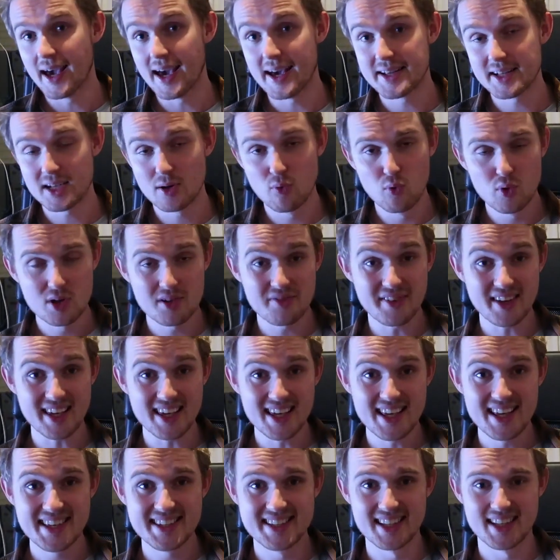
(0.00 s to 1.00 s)
and I would have
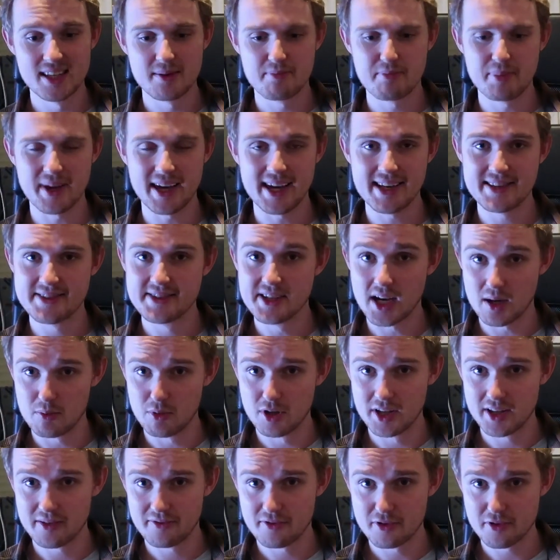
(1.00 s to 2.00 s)
easily paid
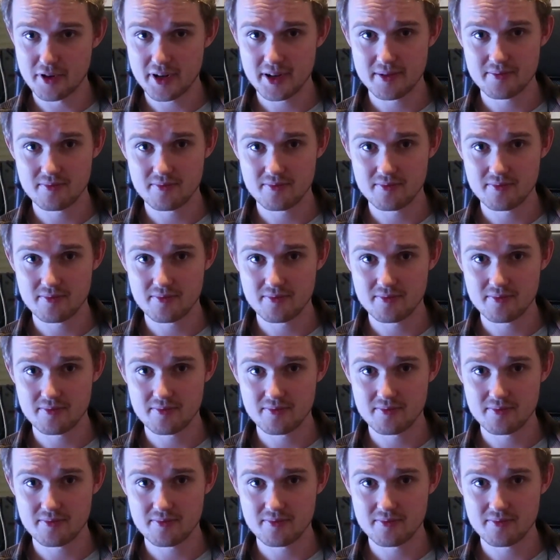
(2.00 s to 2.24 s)
double it for